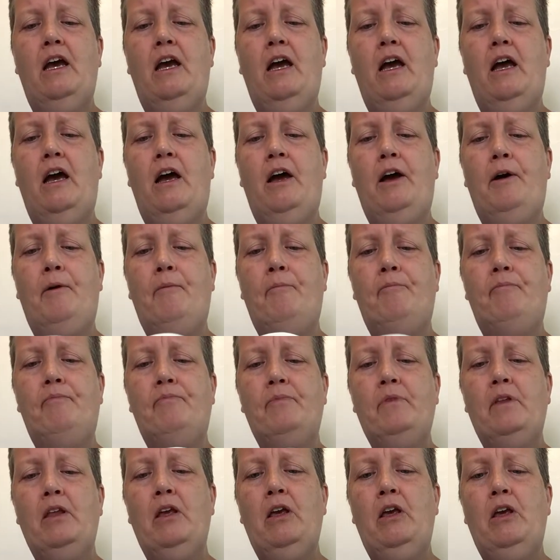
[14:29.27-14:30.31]

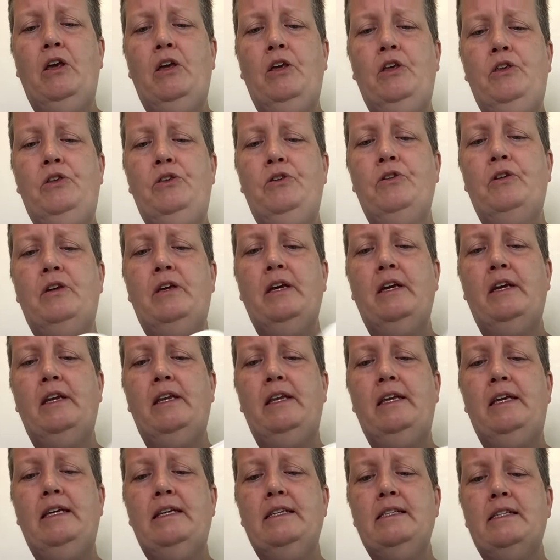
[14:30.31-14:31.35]
you can
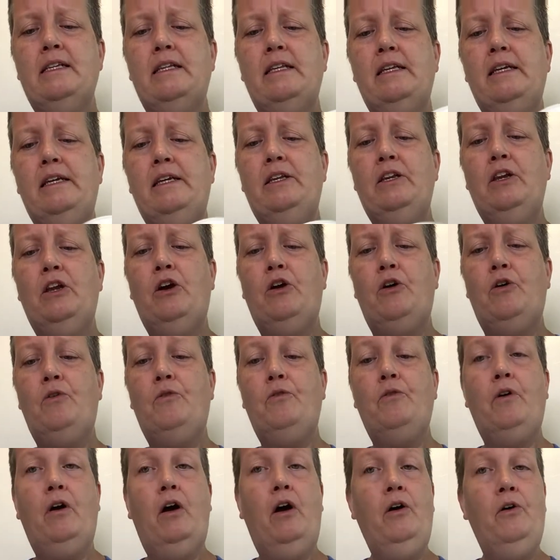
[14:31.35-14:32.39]
easily
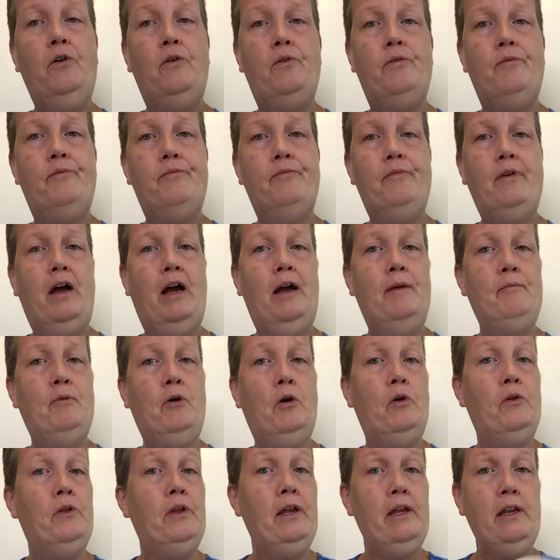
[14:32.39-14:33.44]
know, oh, I'm
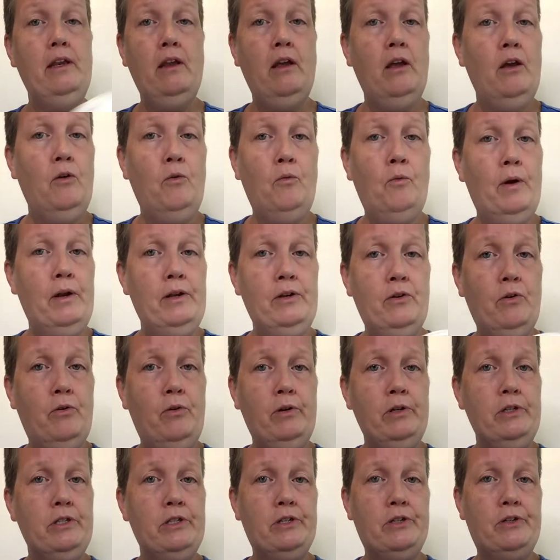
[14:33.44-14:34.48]
holding
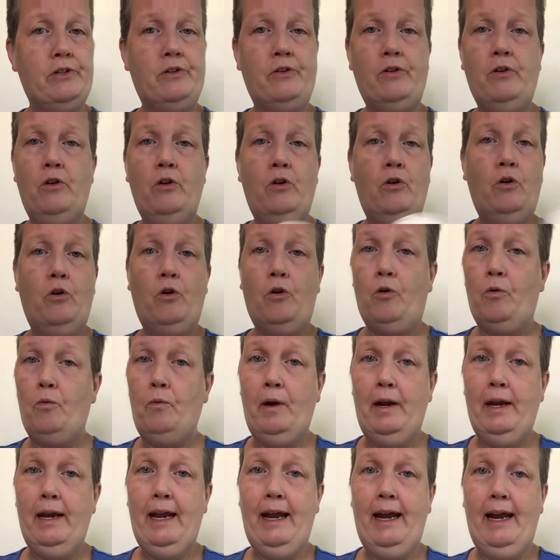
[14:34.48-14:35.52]
1/4,
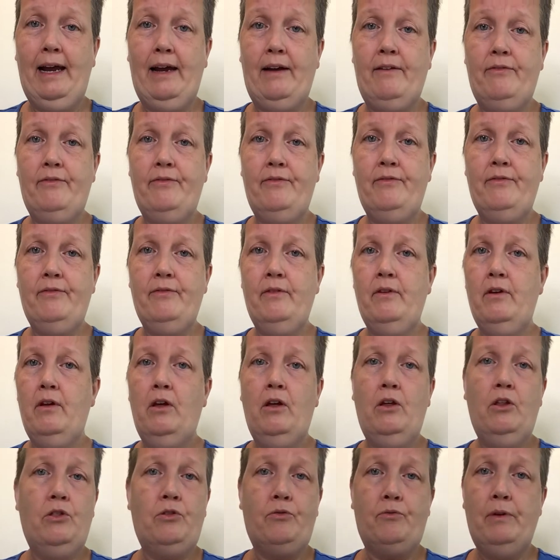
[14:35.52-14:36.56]
1/2,
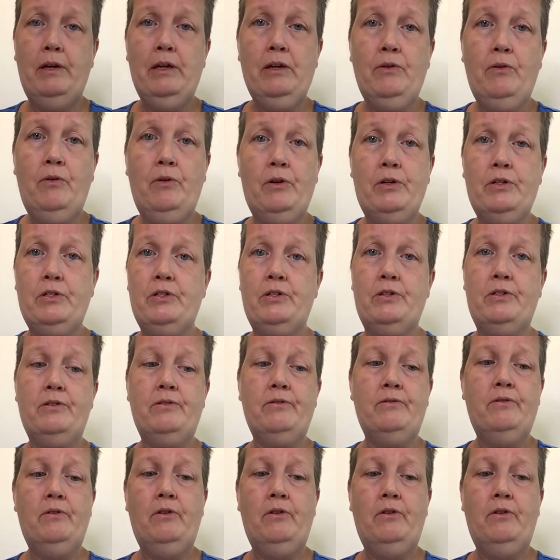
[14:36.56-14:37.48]
3/4,